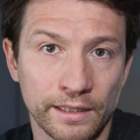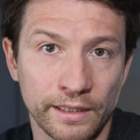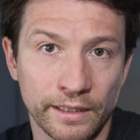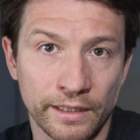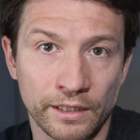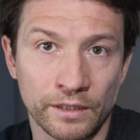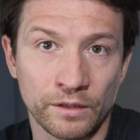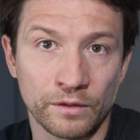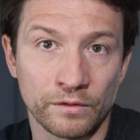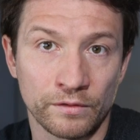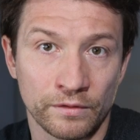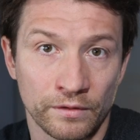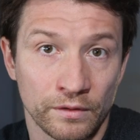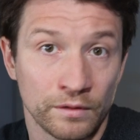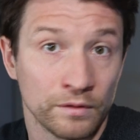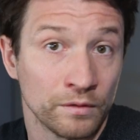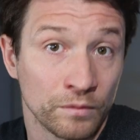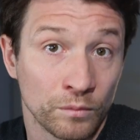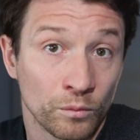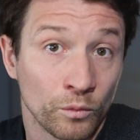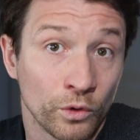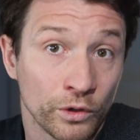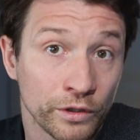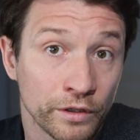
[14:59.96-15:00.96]
clear
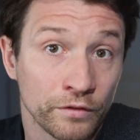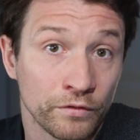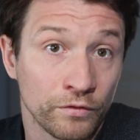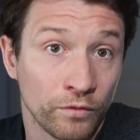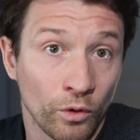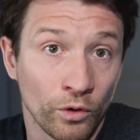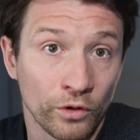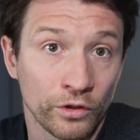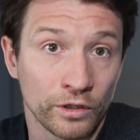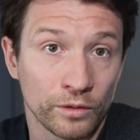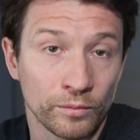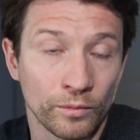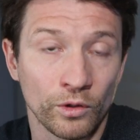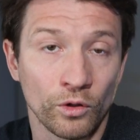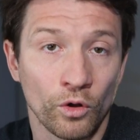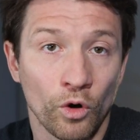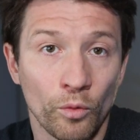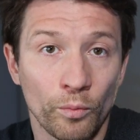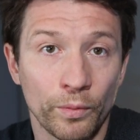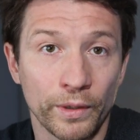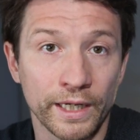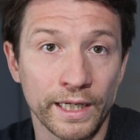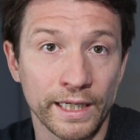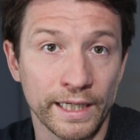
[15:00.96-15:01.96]
what a vulnerable
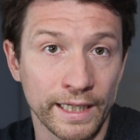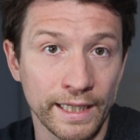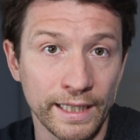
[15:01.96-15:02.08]
opening